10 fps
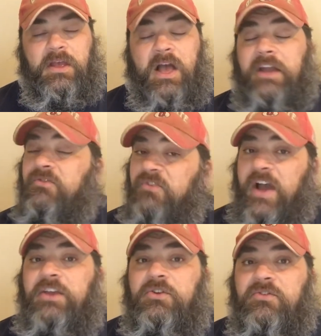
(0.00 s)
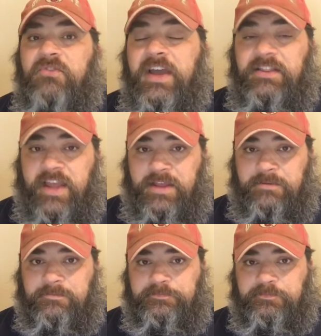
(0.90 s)
I defy you to find that.
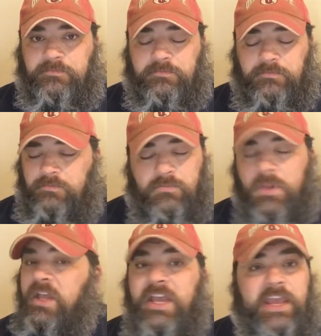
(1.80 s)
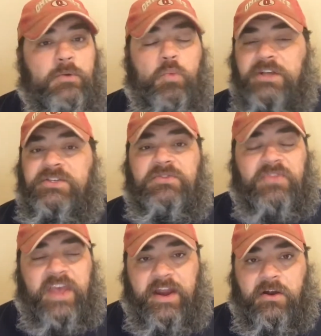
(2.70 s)
It wasn't
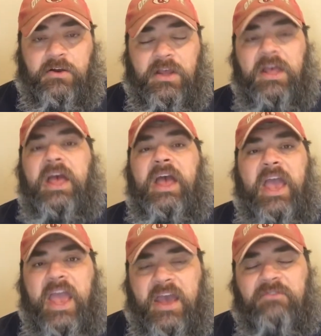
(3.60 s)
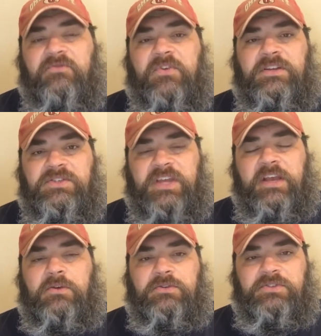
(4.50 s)
there. Every
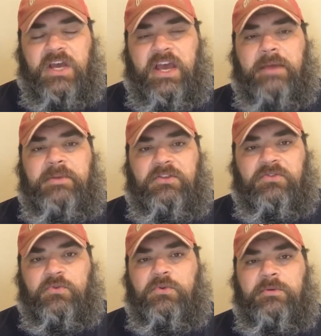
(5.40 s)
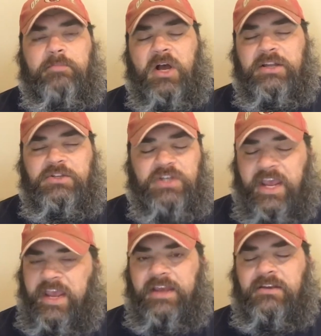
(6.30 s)
single time he threw the punch,
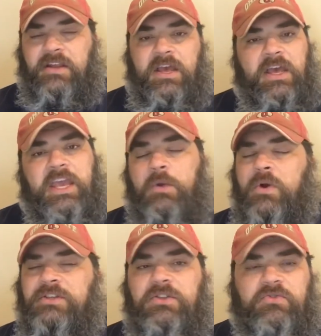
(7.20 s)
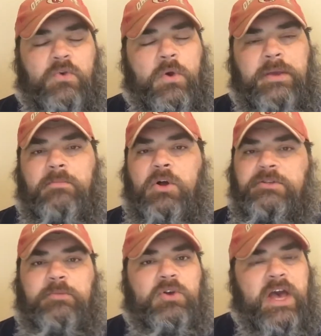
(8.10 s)
and he wasn't throwing
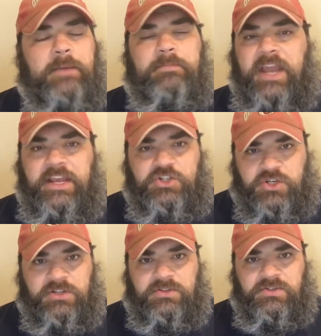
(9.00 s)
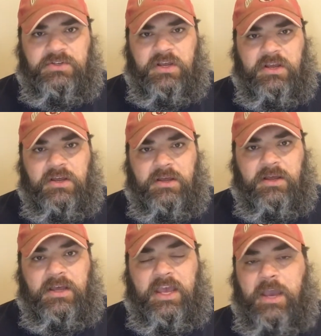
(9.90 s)
multiple combinations.
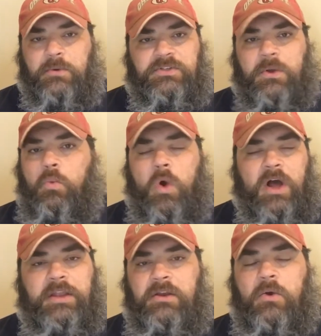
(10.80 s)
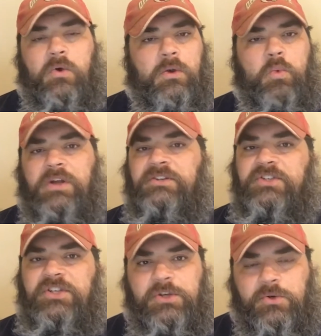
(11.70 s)
It was a 1 or a
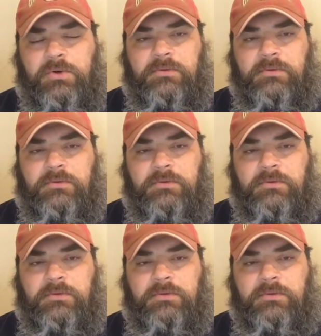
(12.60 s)
1-2.